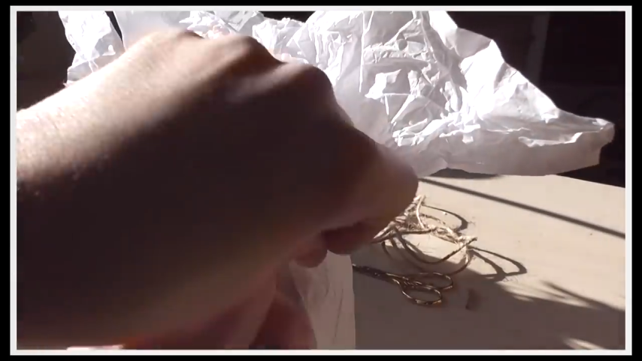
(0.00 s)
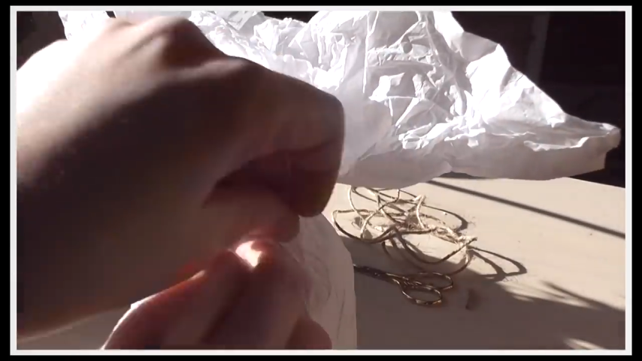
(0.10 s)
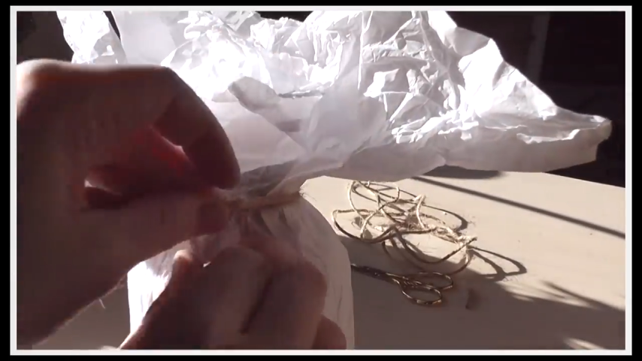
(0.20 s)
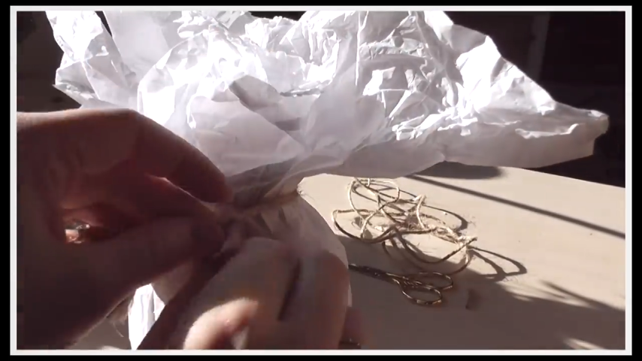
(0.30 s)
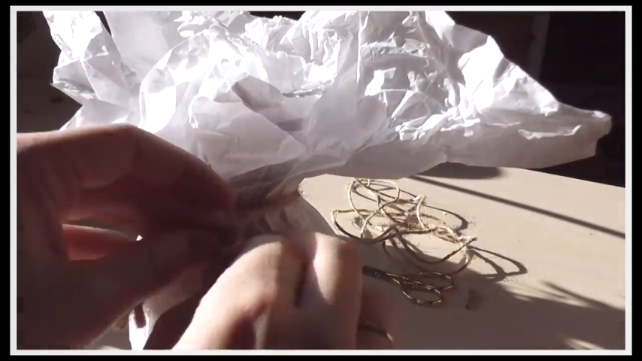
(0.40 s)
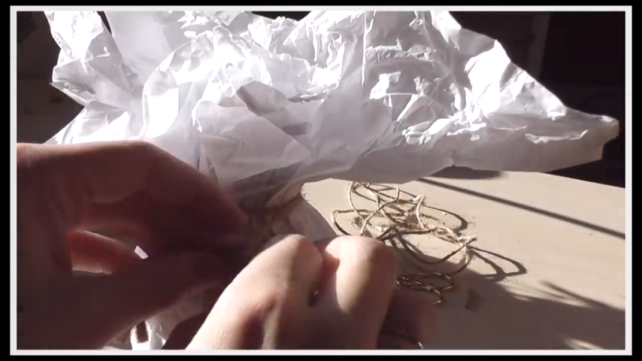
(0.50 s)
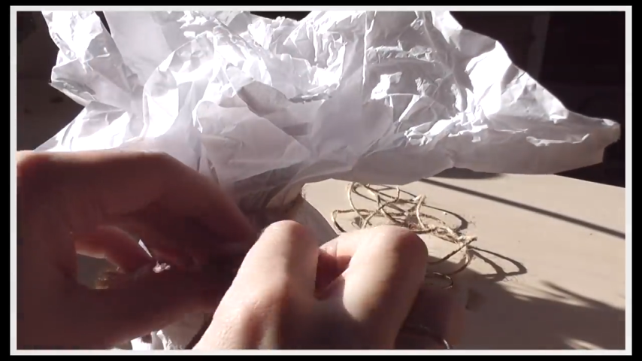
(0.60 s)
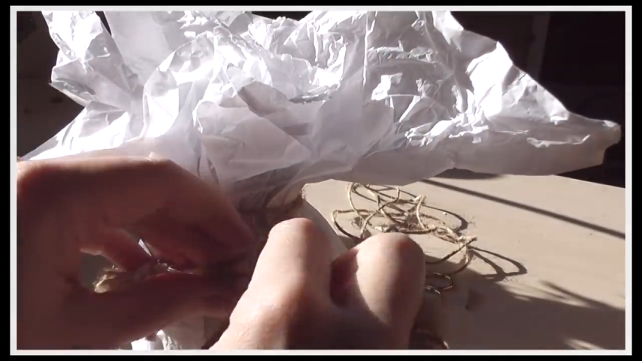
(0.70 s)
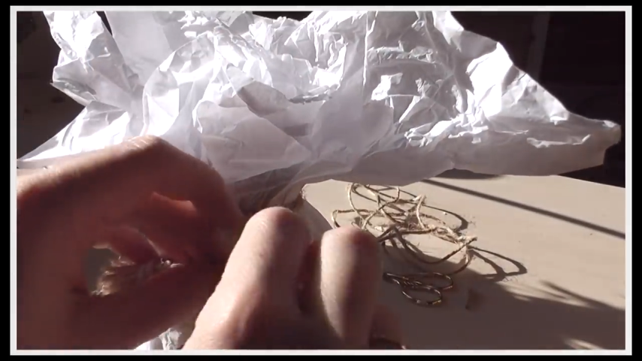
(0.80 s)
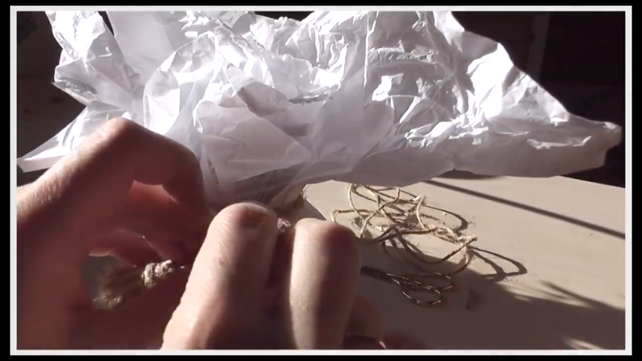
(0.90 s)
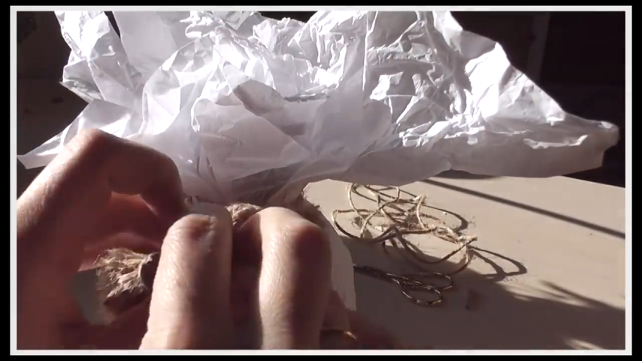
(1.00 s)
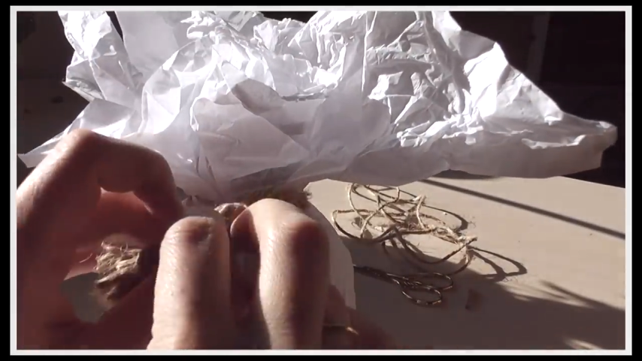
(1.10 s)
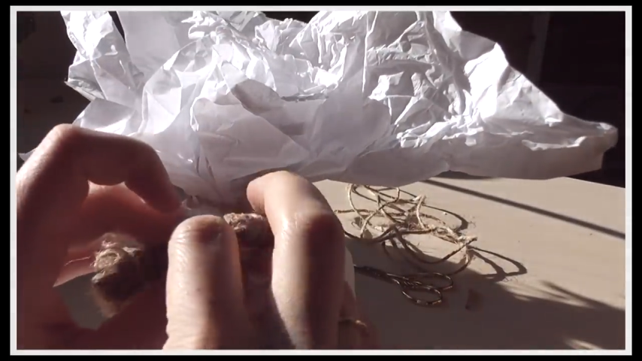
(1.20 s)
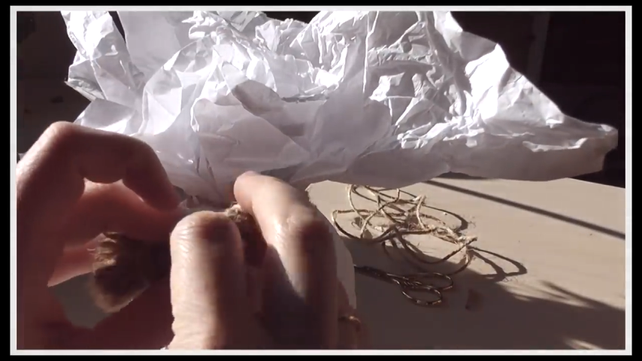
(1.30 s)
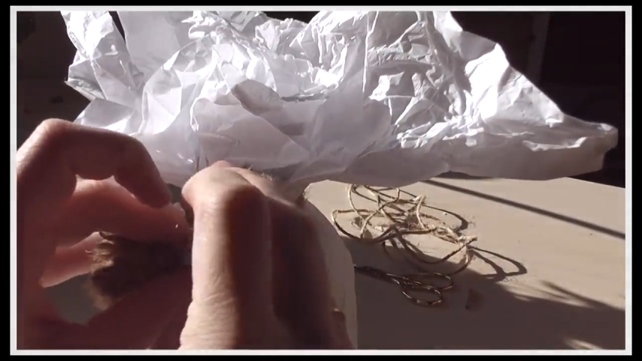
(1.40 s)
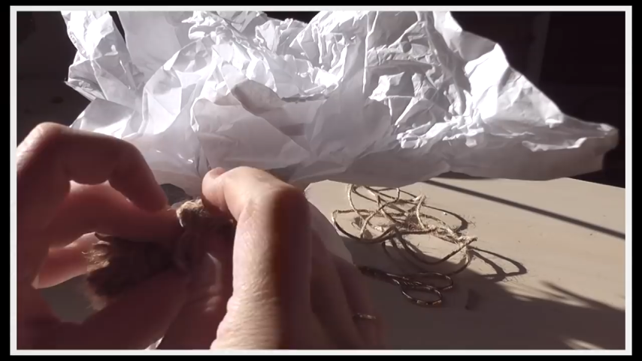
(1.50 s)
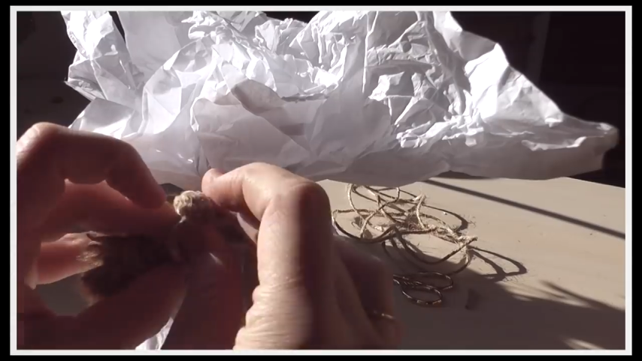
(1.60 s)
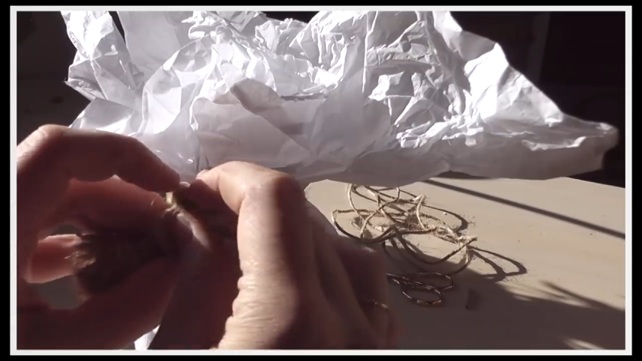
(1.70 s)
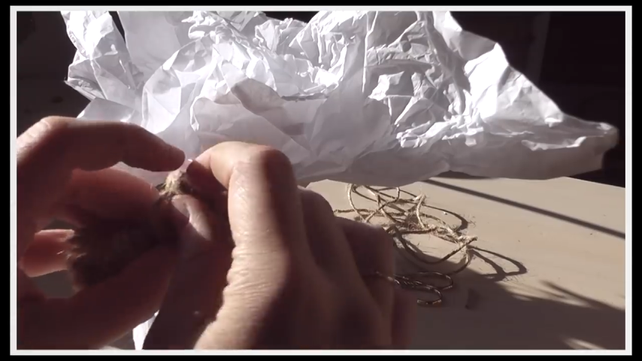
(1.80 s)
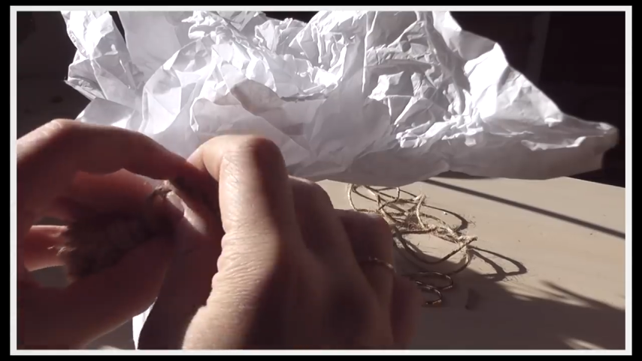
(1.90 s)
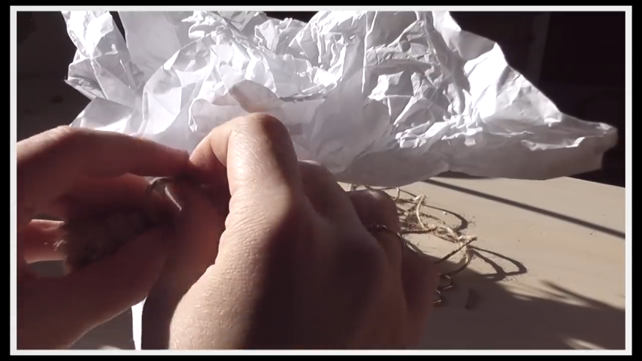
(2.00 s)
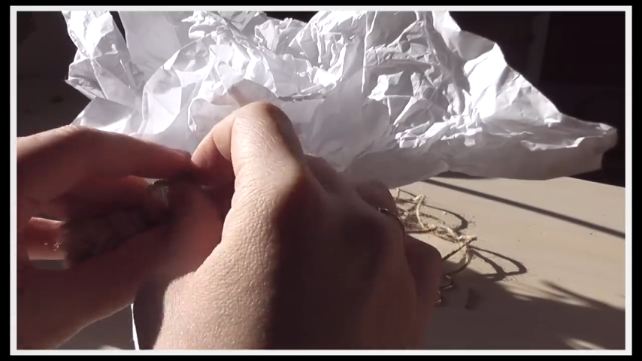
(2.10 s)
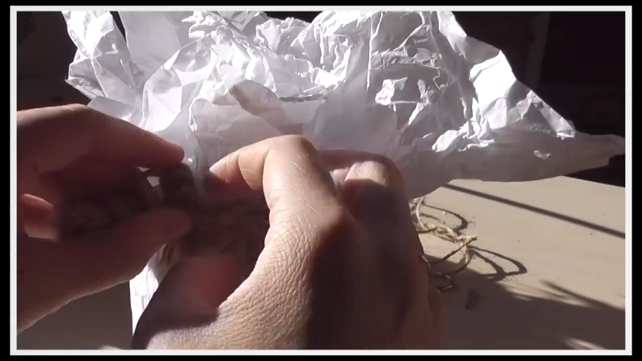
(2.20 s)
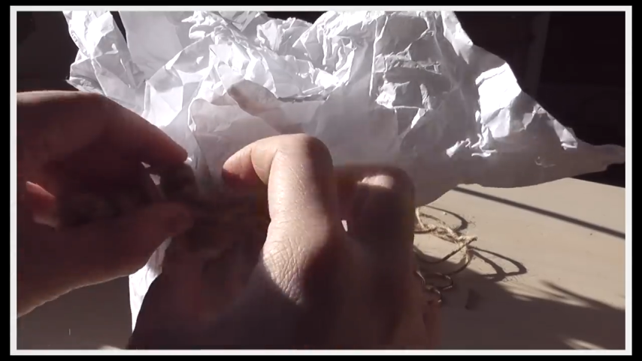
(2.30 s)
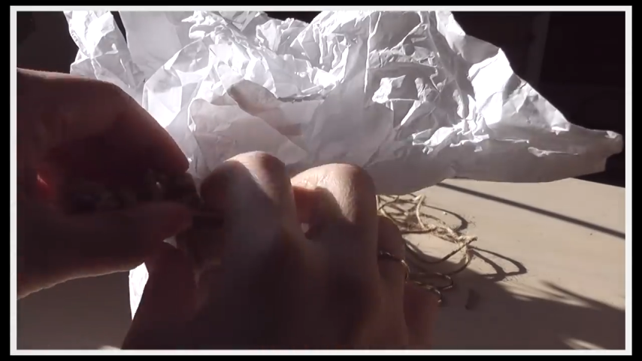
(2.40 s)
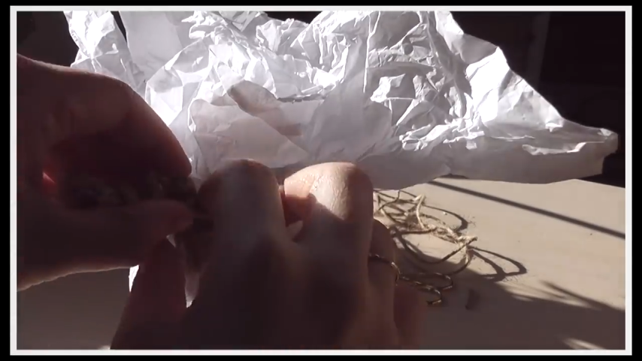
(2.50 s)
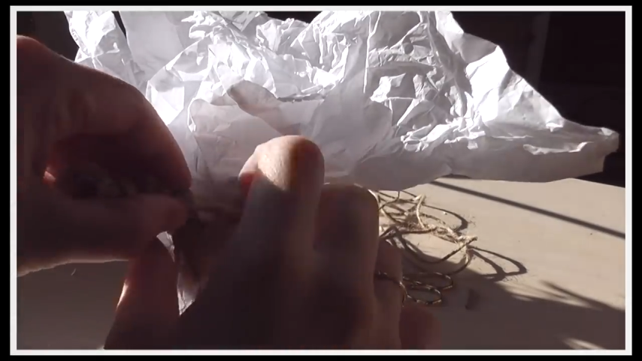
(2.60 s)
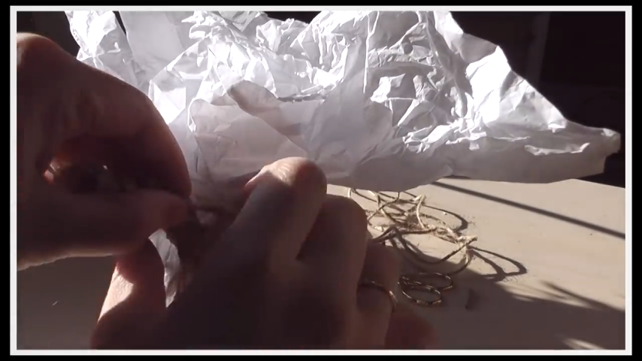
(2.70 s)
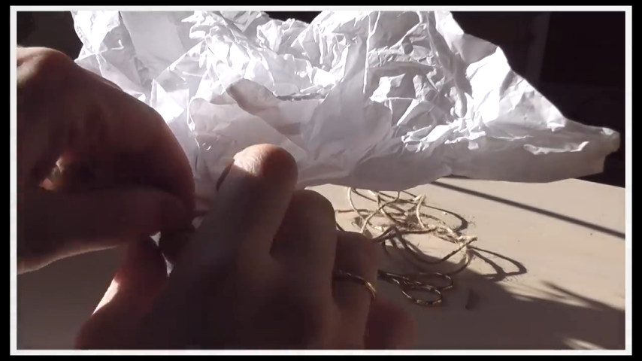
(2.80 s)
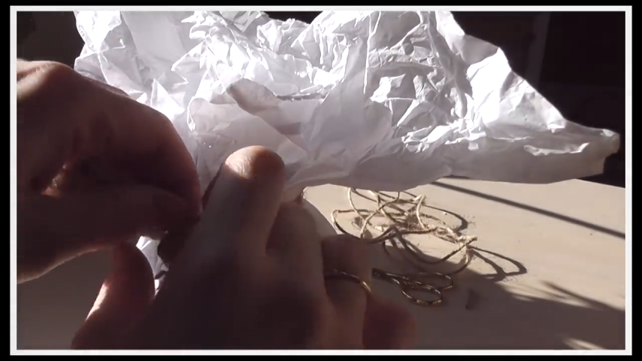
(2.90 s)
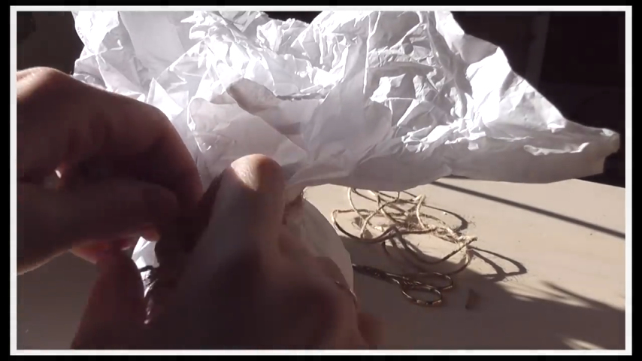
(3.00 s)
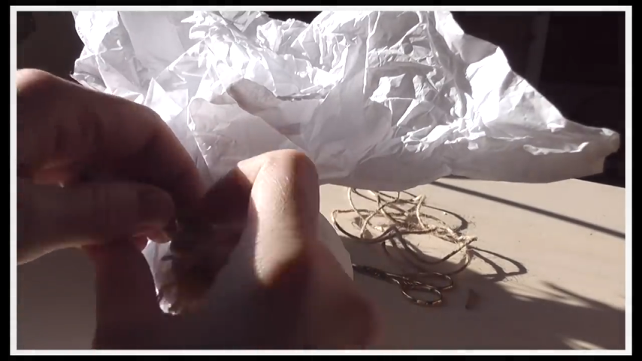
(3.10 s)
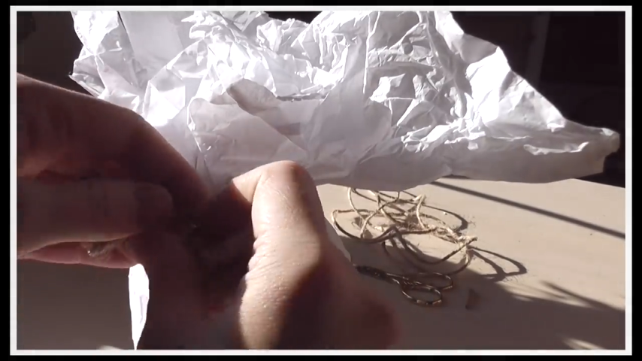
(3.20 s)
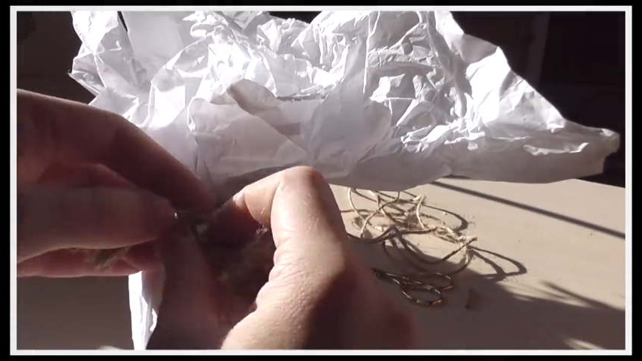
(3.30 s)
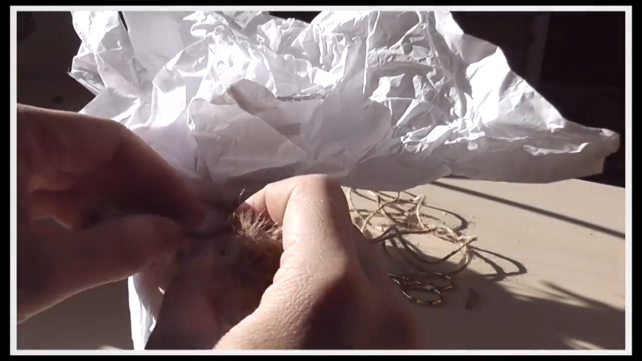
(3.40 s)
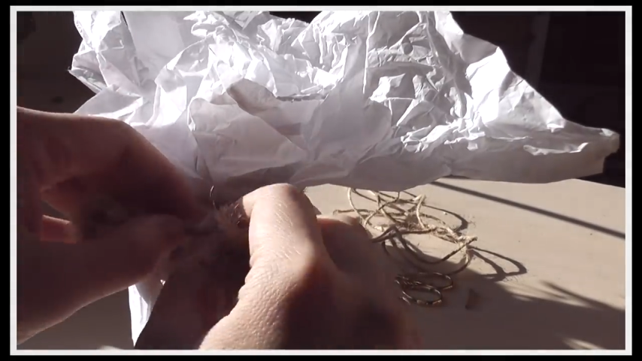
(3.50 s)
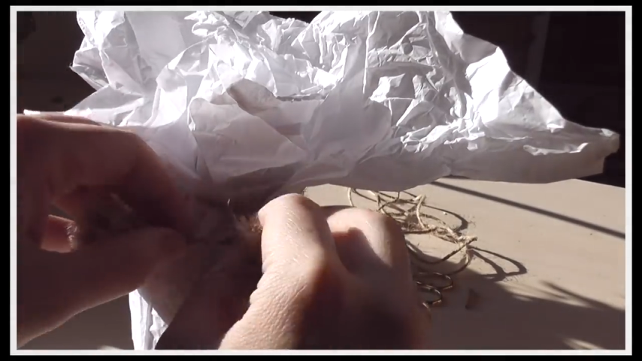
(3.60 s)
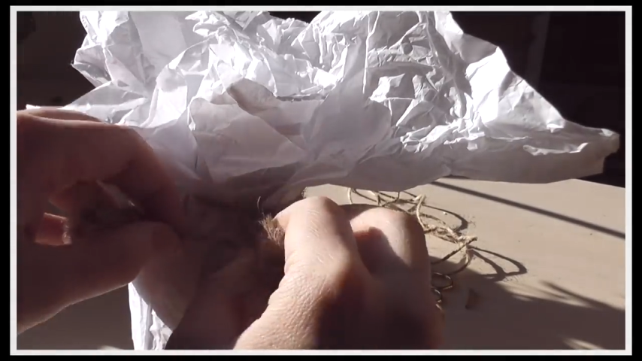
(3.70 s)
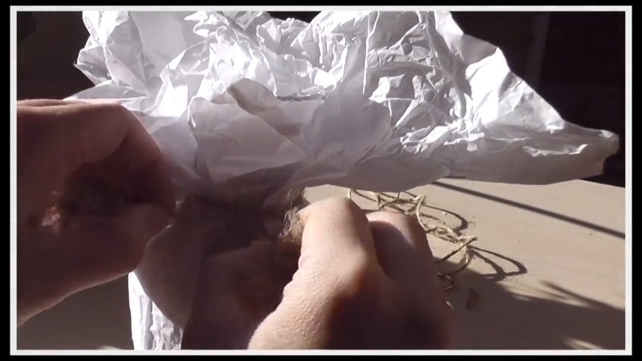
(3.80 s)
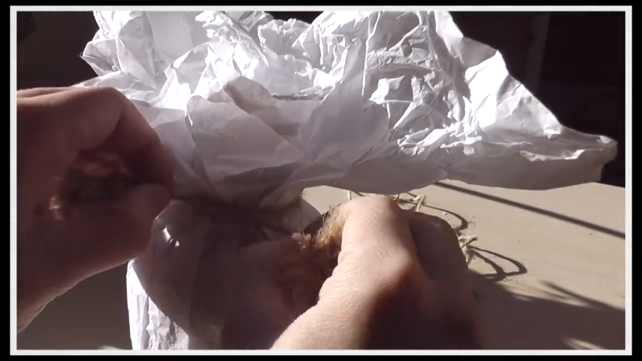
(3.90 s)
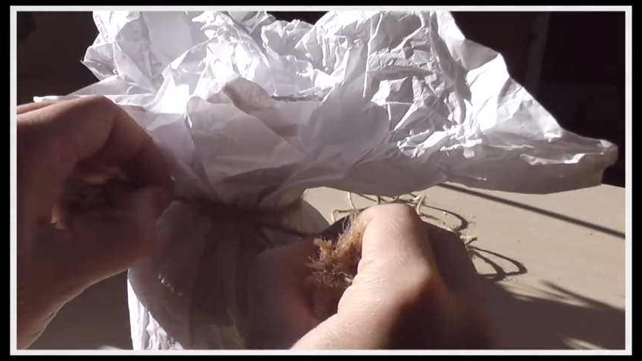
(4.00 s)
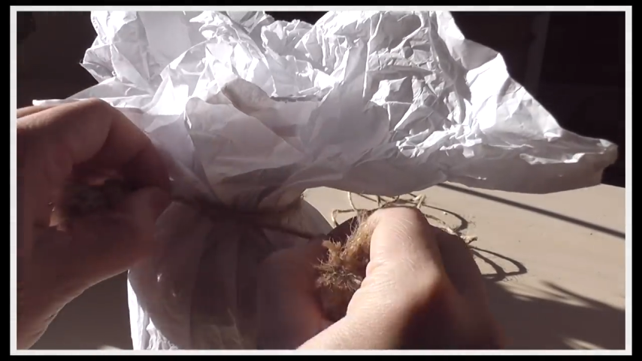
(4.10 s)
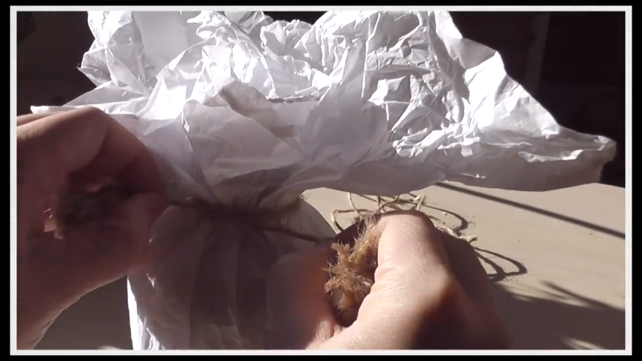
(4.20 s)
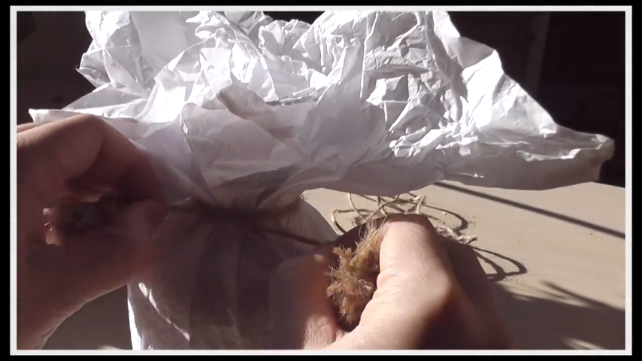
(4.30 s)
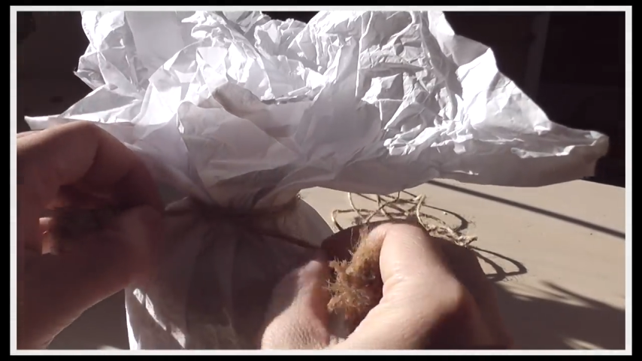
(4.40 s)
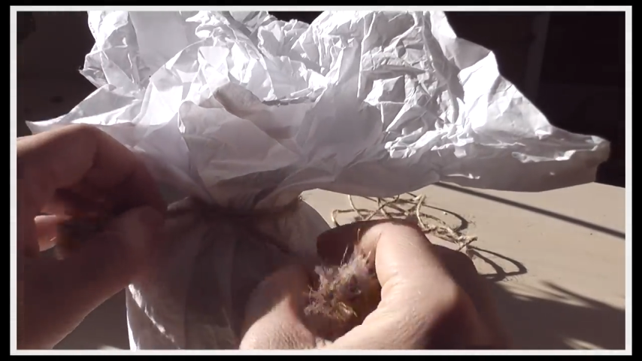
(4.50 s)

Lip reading: Nobody's mouth can be seen.